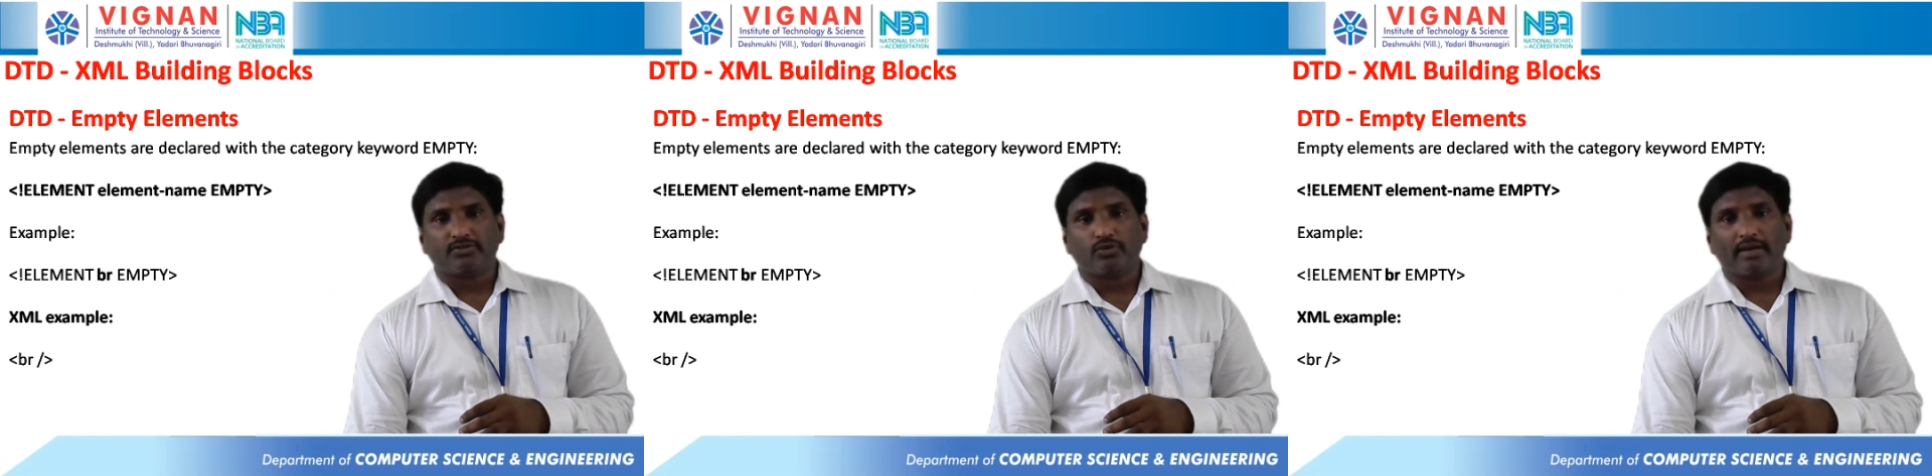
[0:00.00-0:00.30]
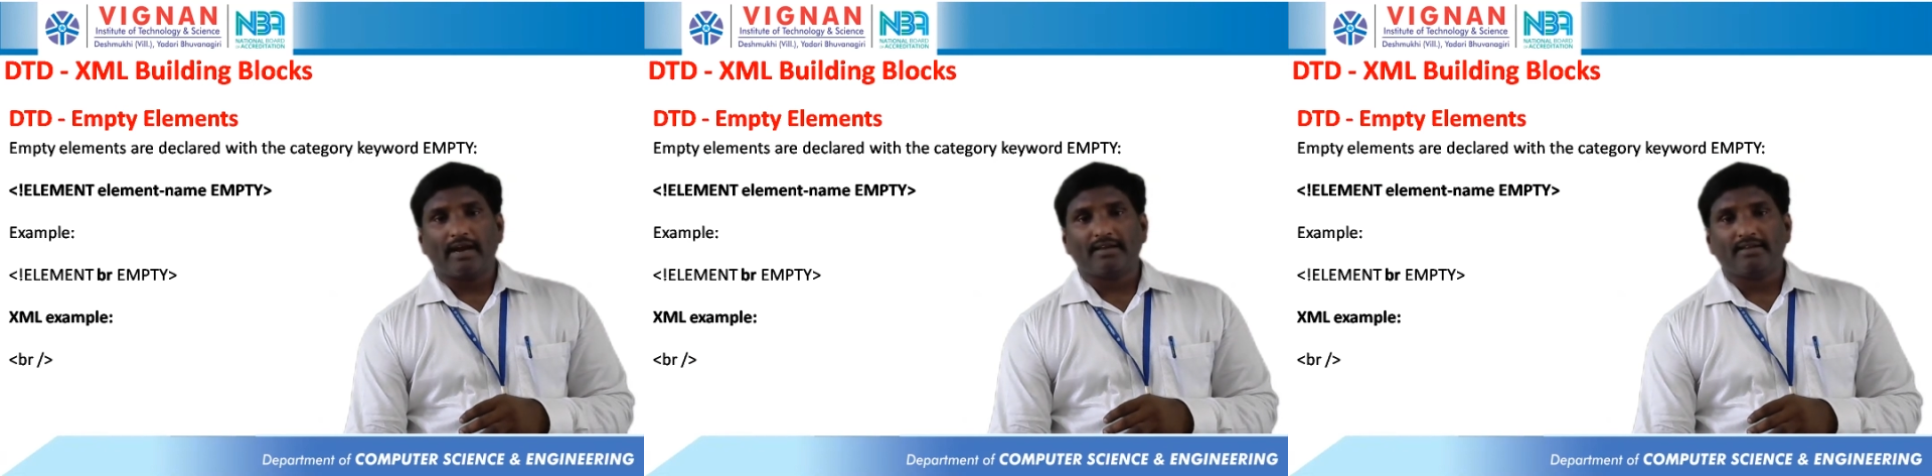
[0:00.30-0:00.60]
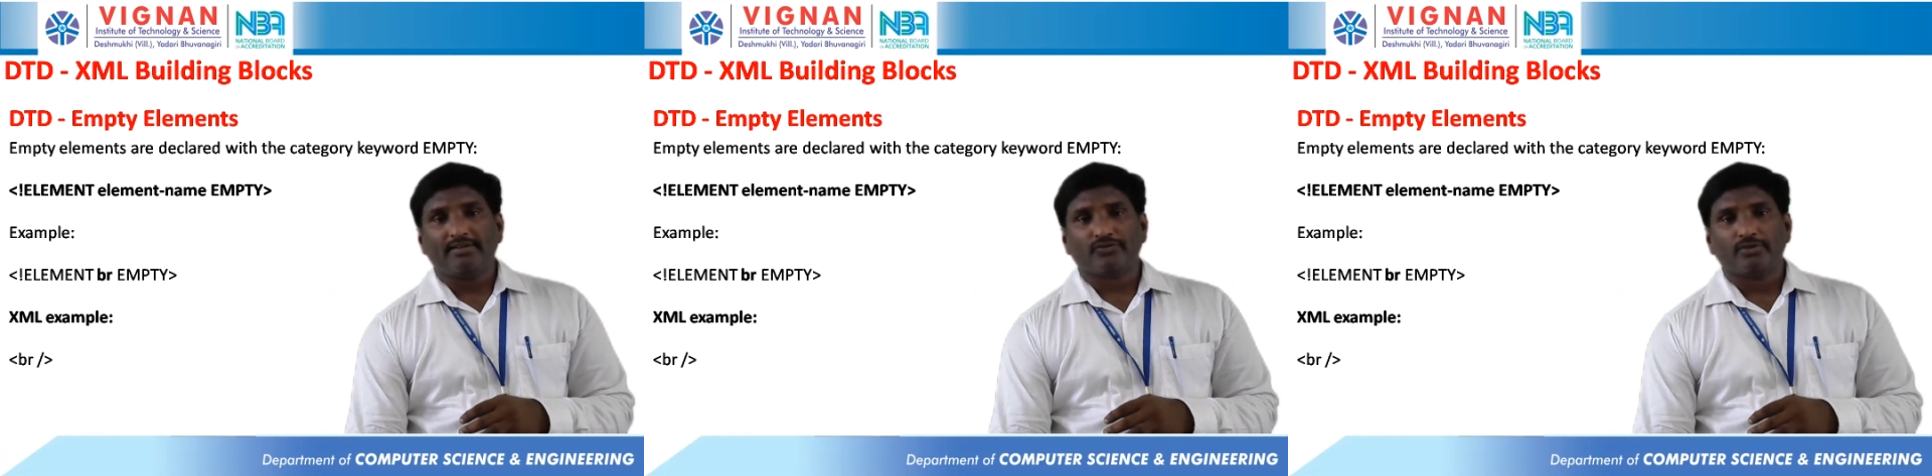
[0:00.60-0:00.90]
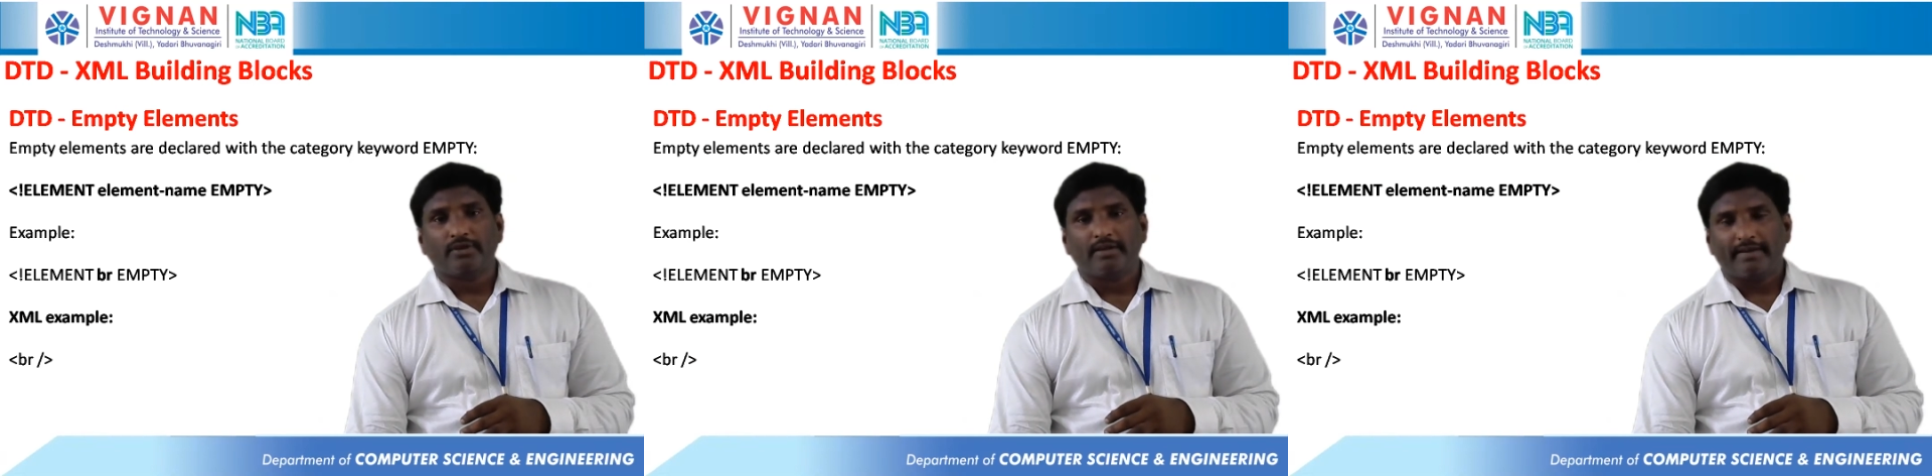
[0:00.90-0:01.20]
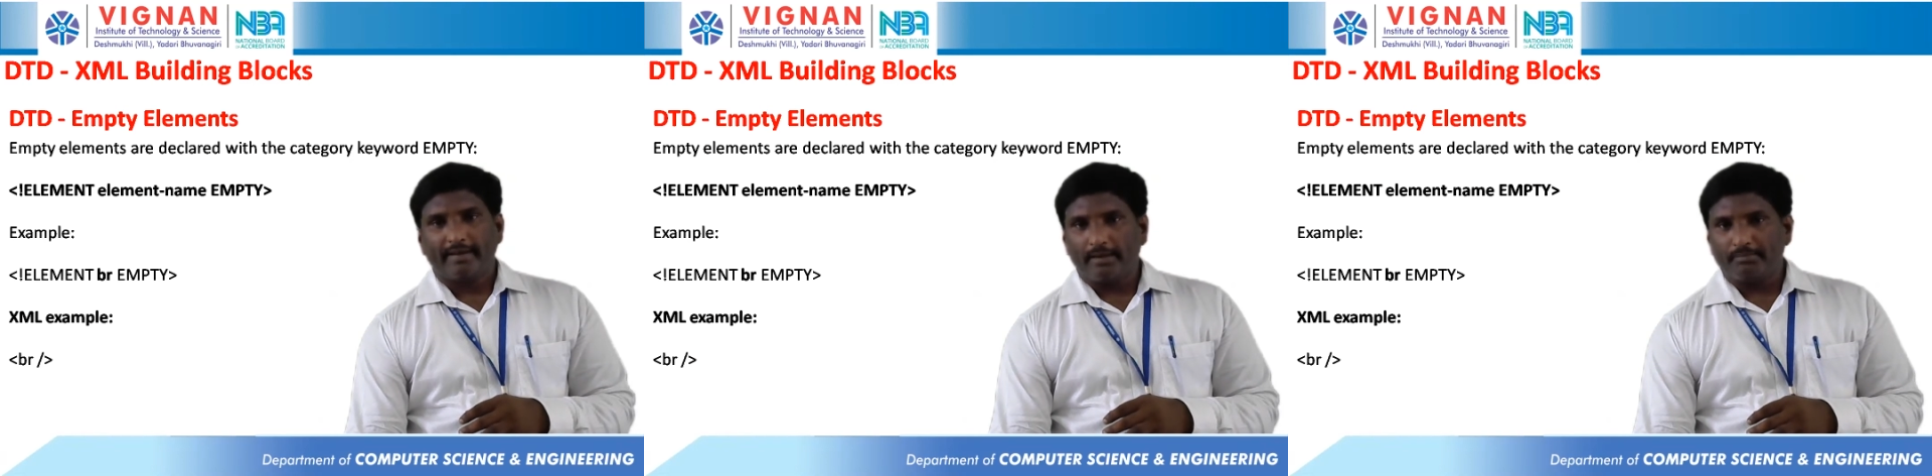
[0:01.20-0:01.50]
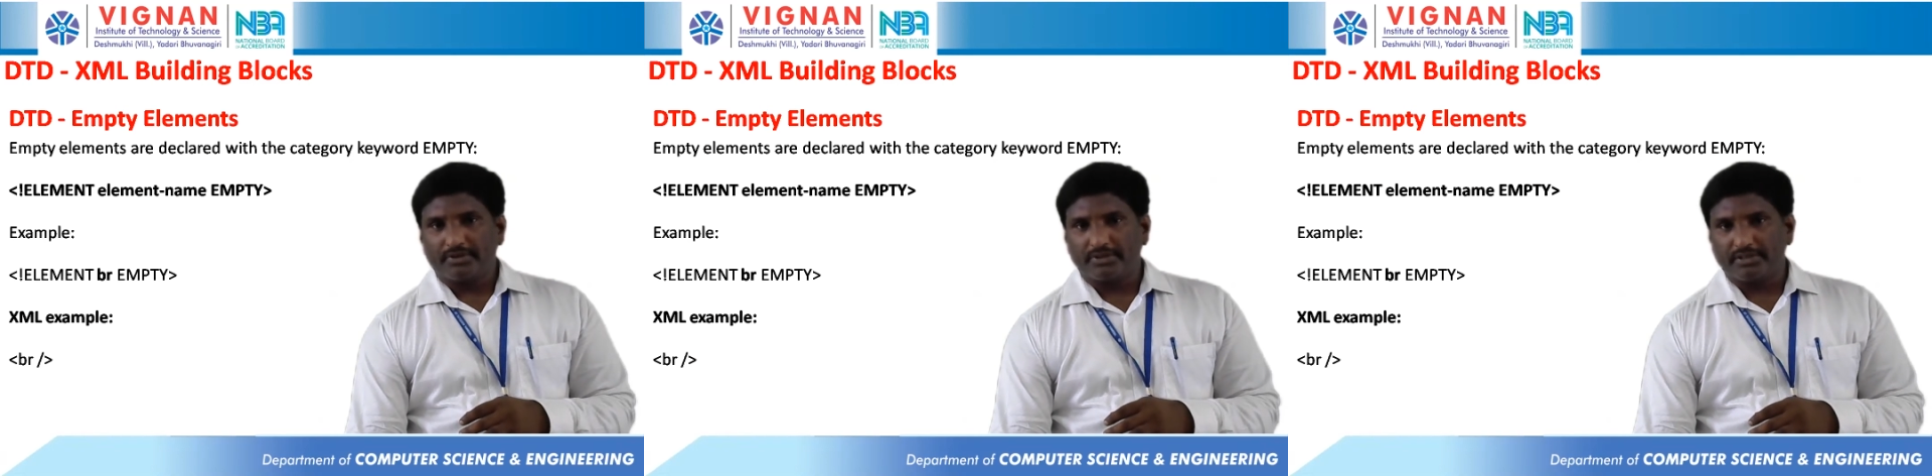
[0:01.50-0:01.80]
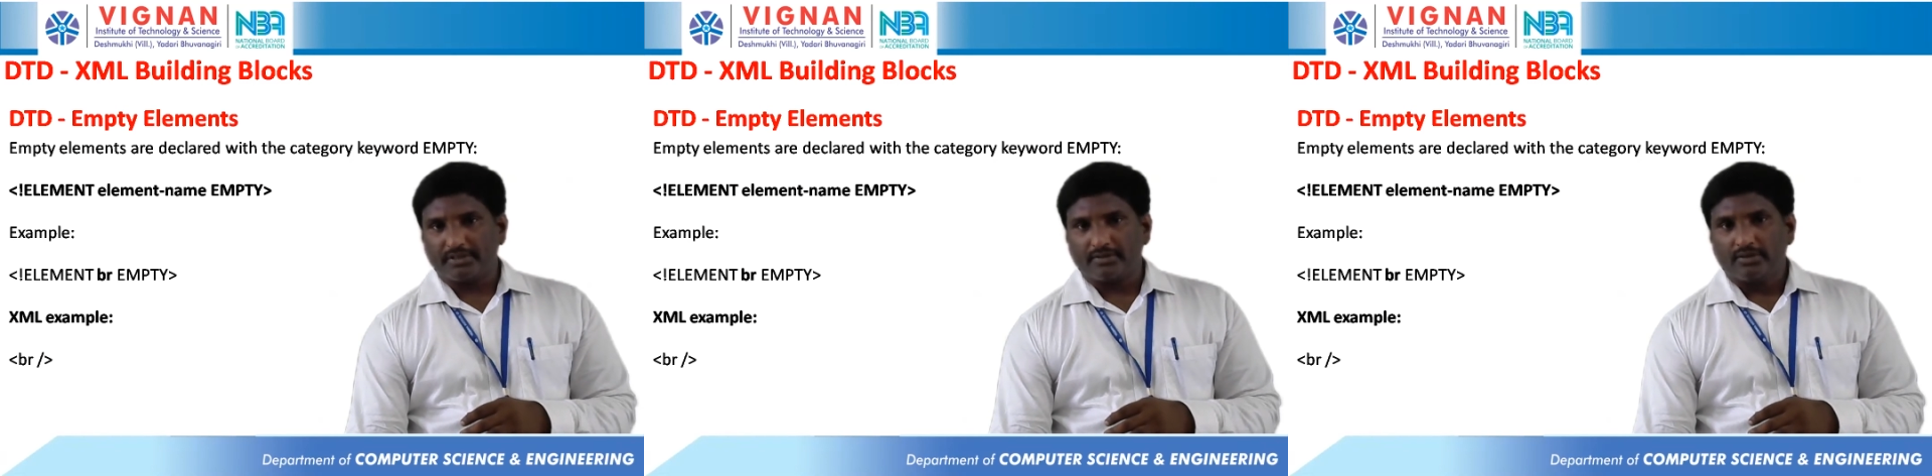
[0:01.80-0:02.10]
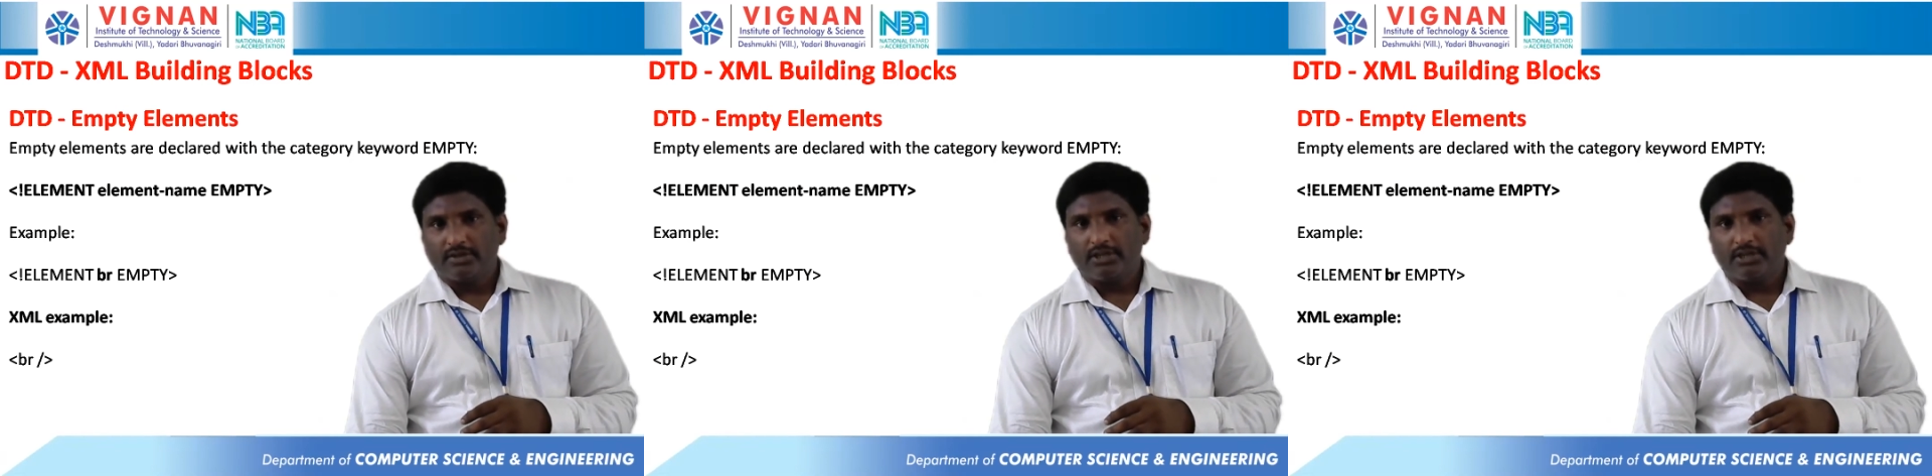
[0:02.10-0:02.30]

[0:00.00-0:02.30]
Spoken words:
So category is empty.